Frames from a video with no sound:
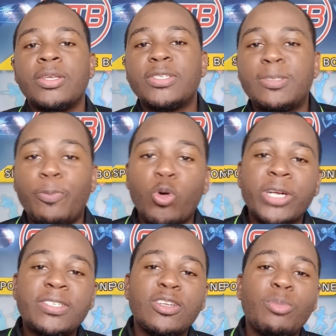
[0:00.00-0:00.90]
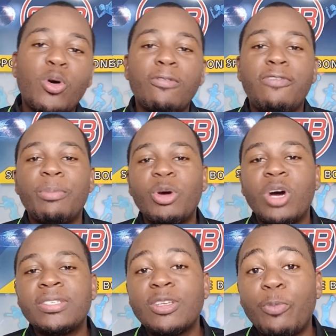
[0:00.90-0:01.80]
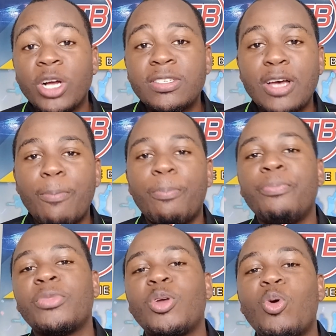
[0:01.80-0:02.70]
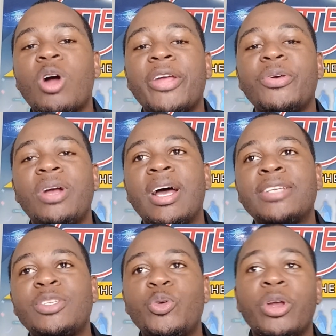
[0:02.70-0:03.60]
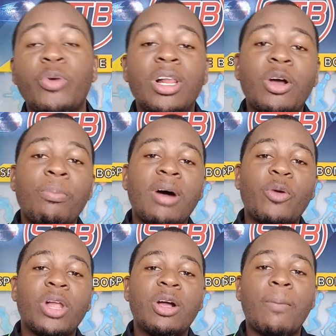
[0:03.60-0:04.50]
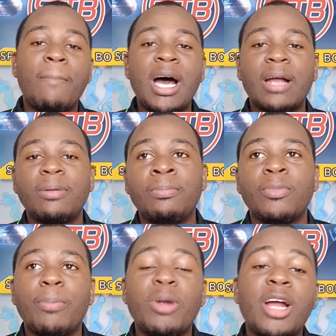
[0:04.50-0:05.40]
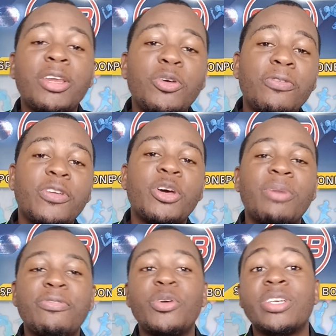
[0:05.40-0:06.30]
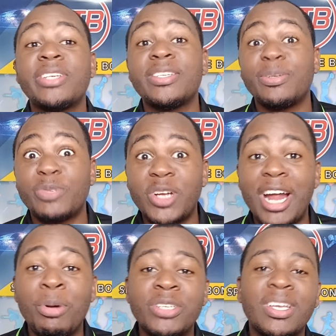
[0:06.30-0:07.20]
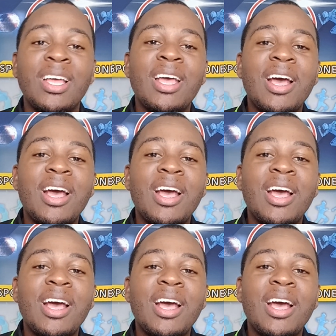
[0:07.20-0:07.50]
Sports to the Bone family, what's up? How are you guys doing? Welcome back. Brand new video, my viewers and subscribers.